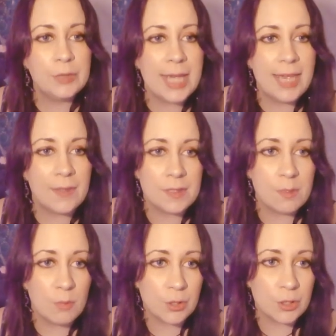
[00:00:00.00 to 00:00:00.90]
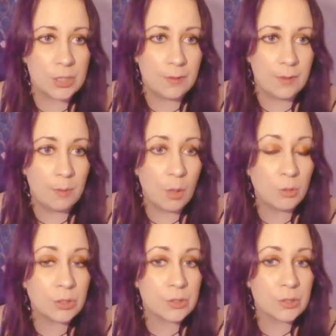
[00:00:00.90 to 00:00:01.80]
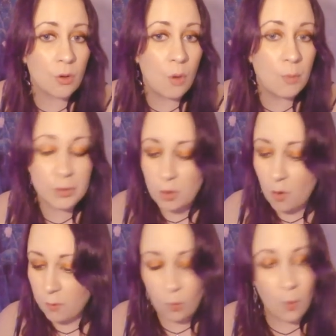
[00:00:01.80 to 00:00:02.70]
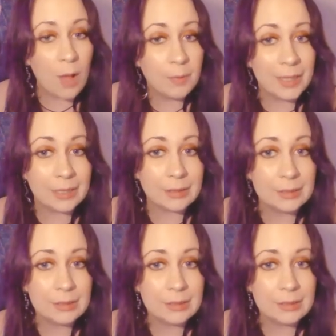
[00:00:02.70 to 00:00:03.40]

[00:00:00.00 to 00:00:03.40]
take this immersion? And the emotions are almost overwhelming.